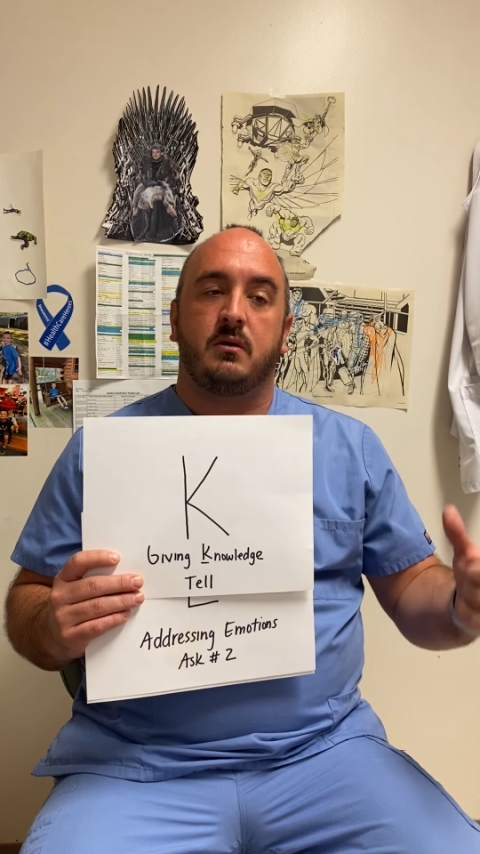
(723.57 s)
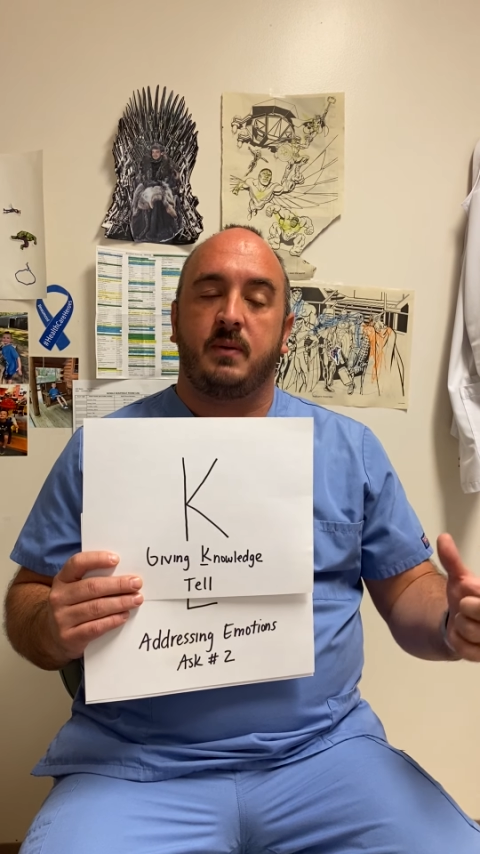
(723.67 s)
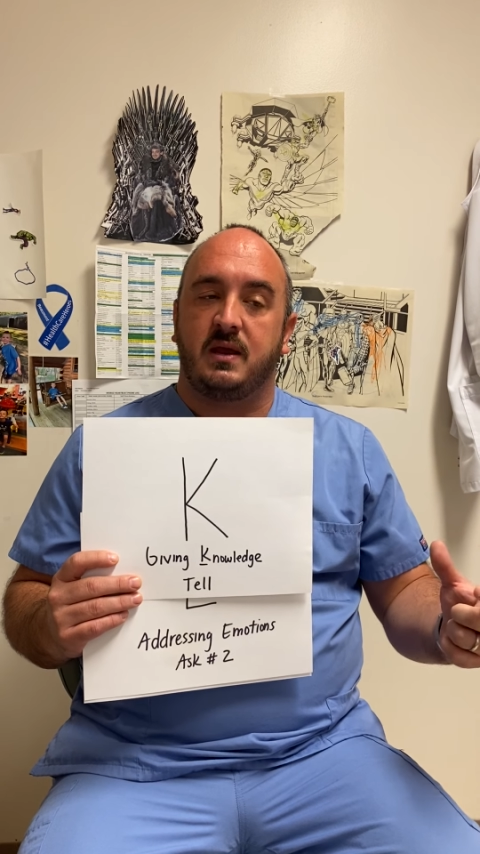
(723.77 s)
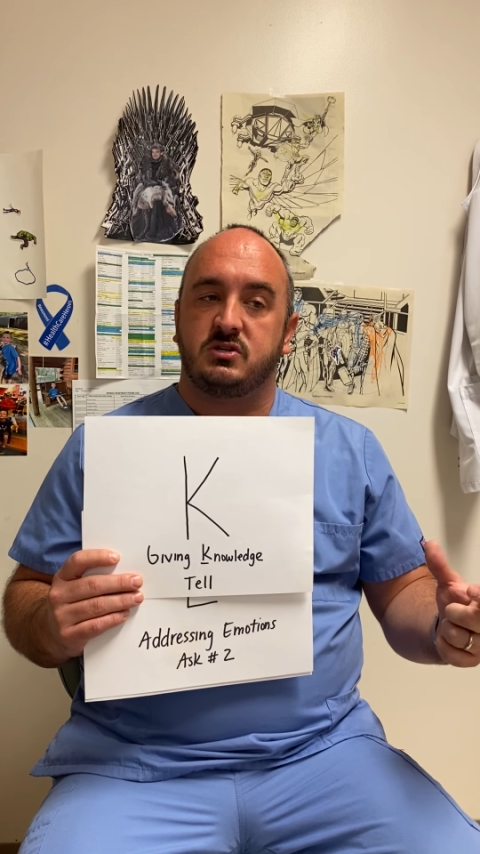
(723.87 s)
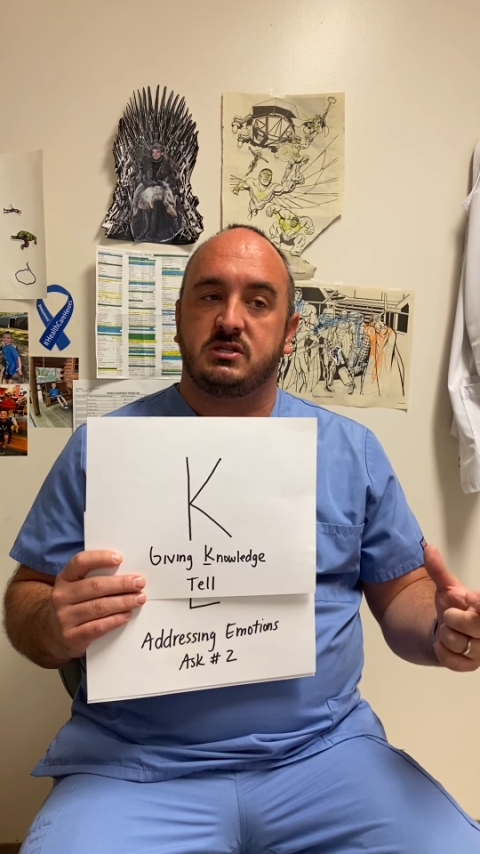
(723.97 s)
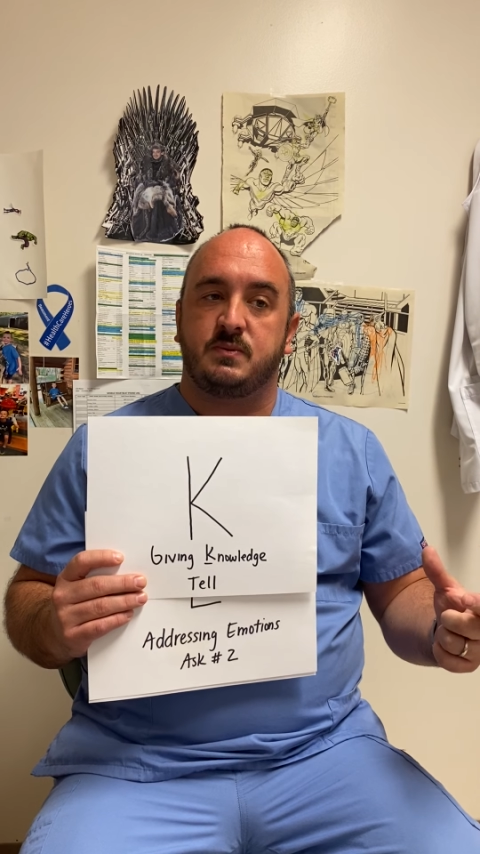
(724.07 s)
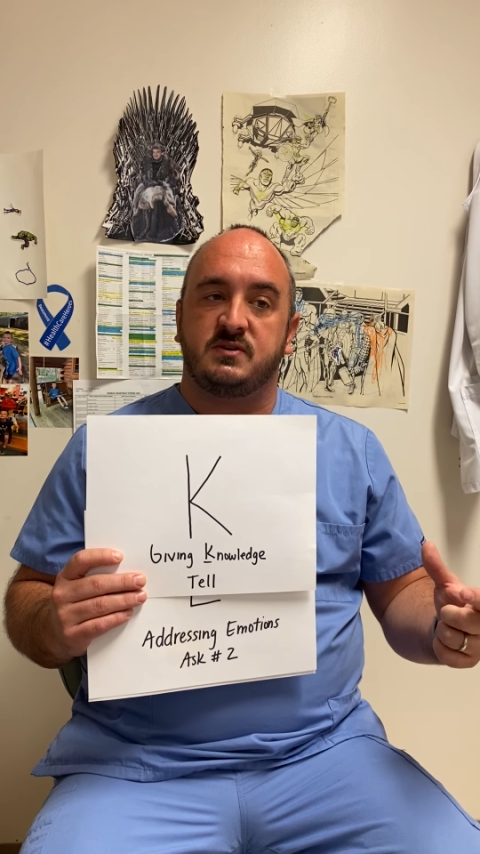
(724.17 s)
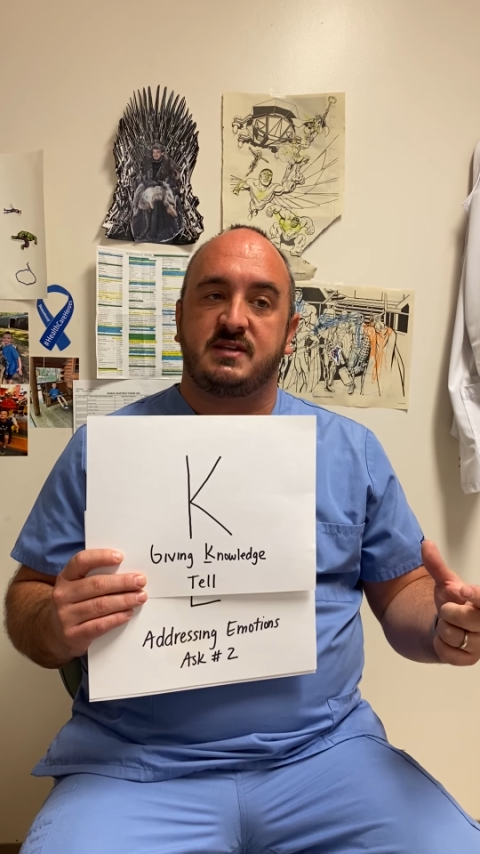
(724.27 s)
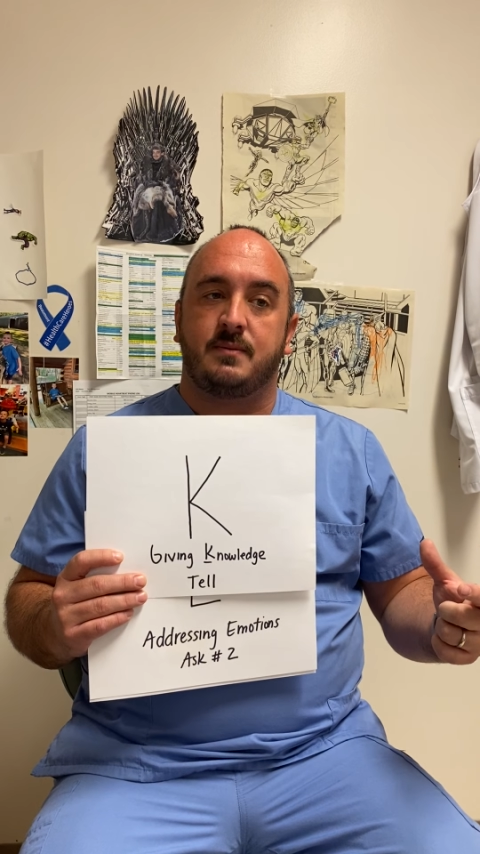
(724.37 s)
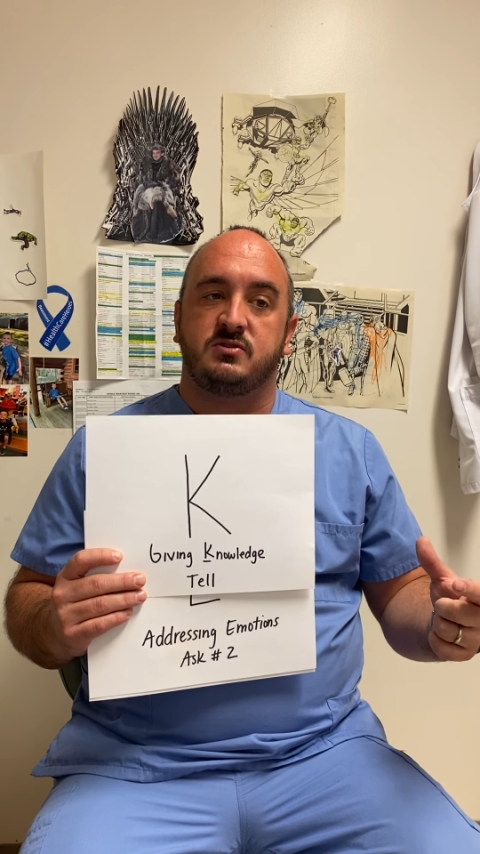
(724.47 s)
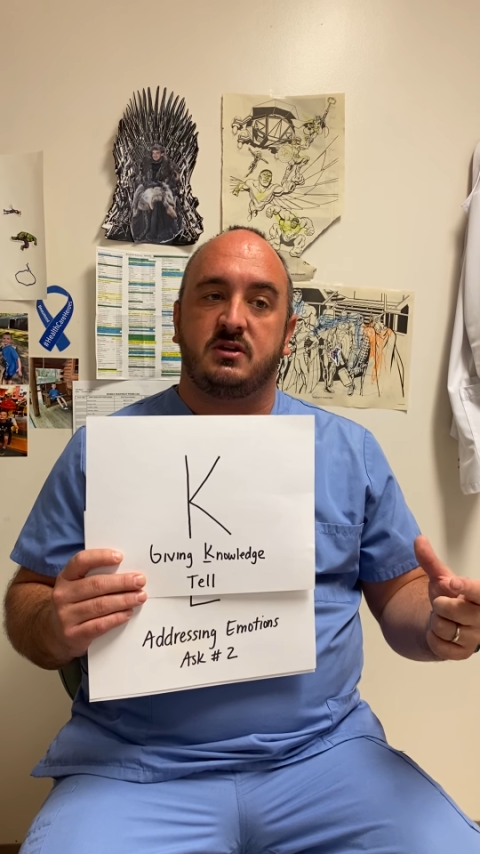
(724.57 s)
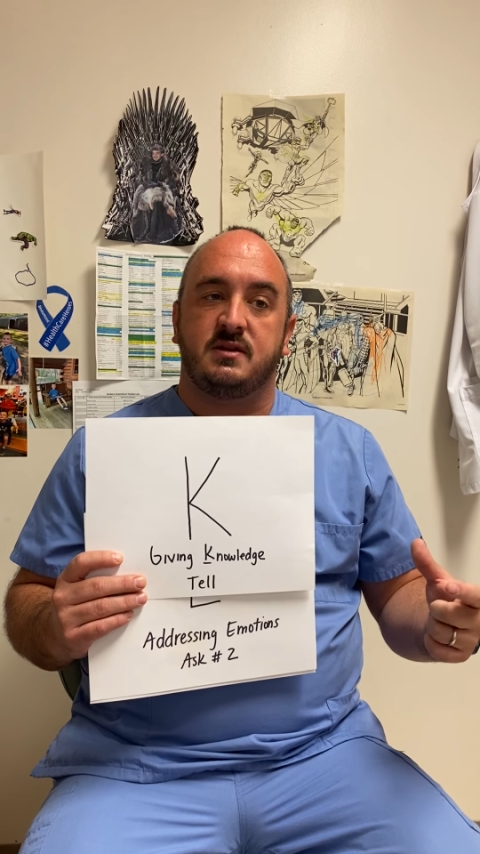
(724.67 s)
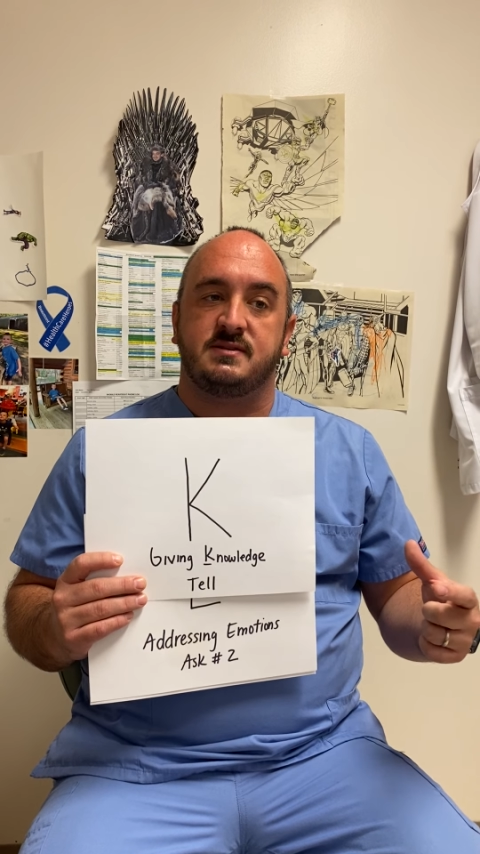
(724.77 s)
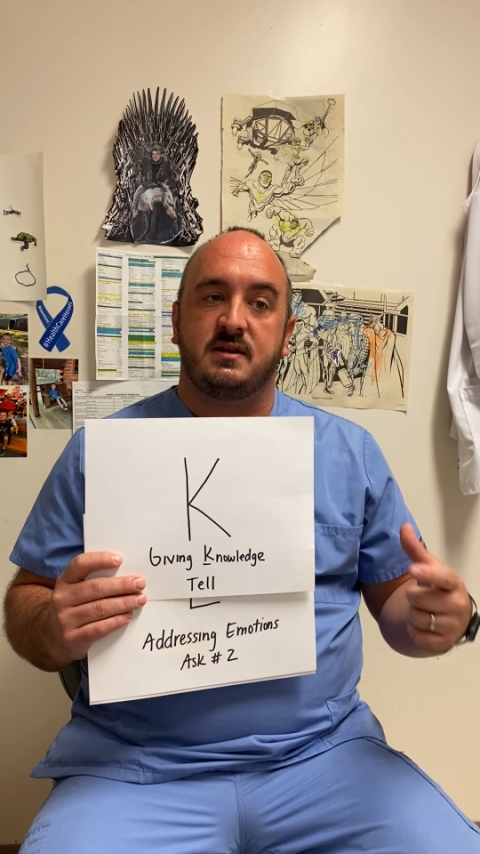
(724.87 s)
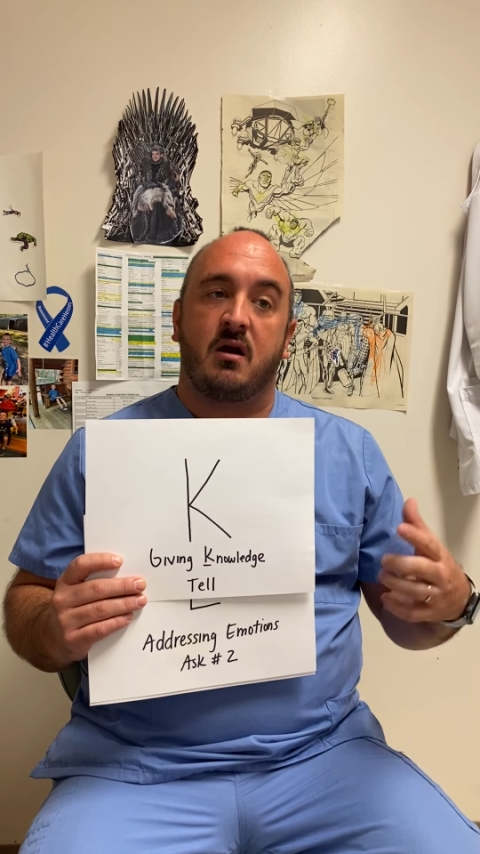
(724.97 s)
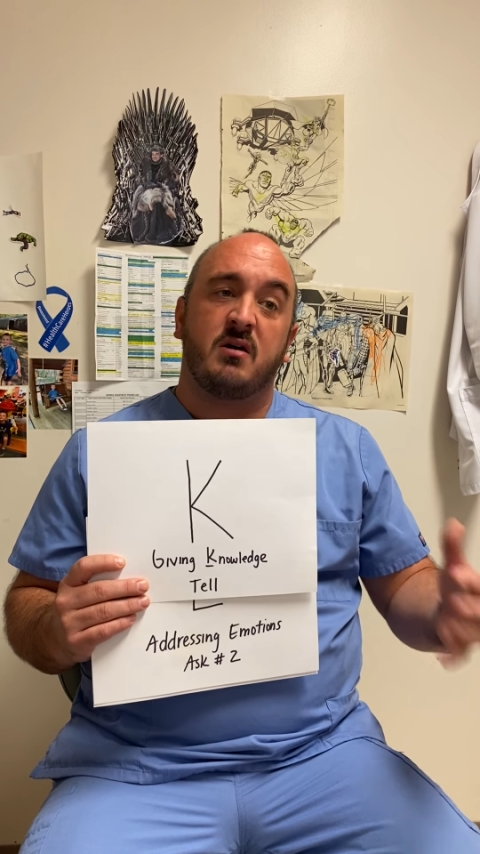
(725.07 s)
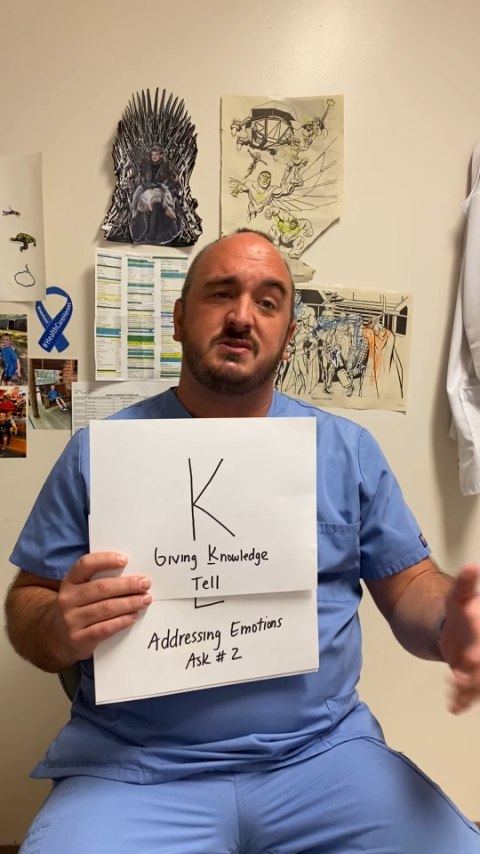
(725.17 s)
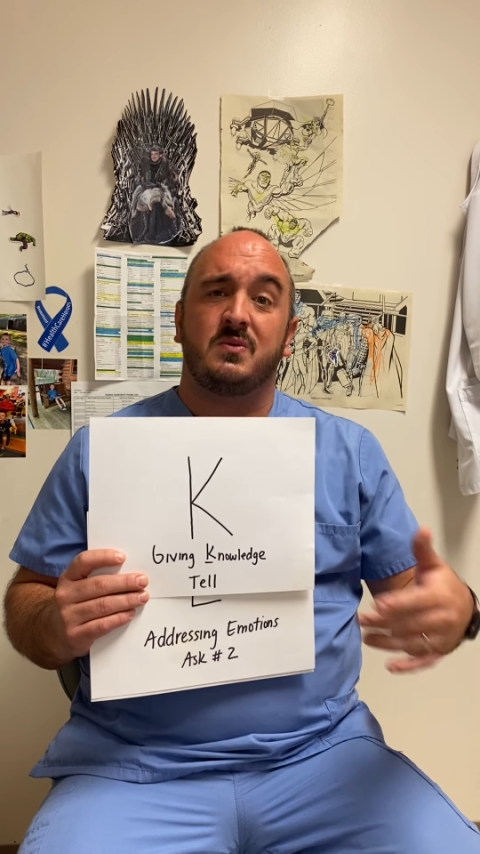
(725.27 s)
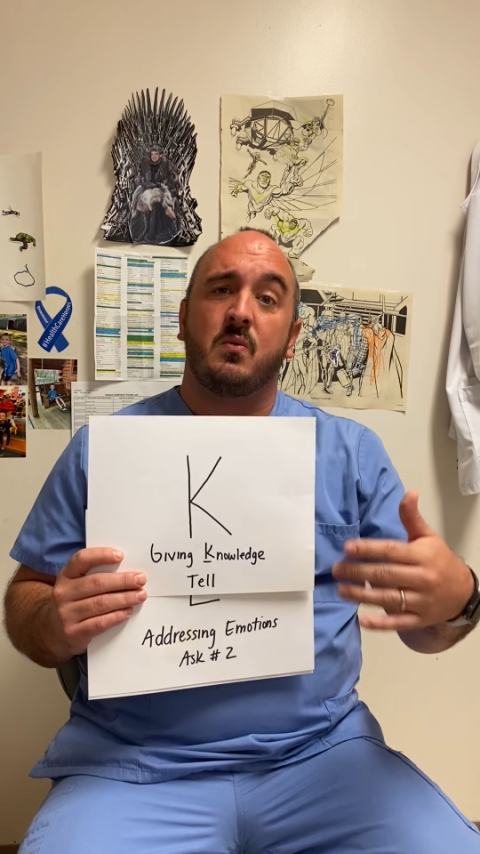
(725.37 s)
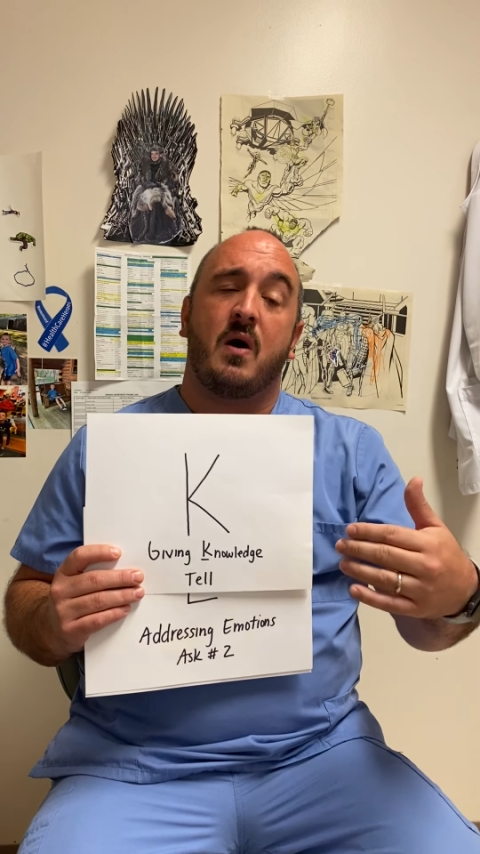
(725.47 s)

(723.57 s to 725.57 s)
patient's perception is, and also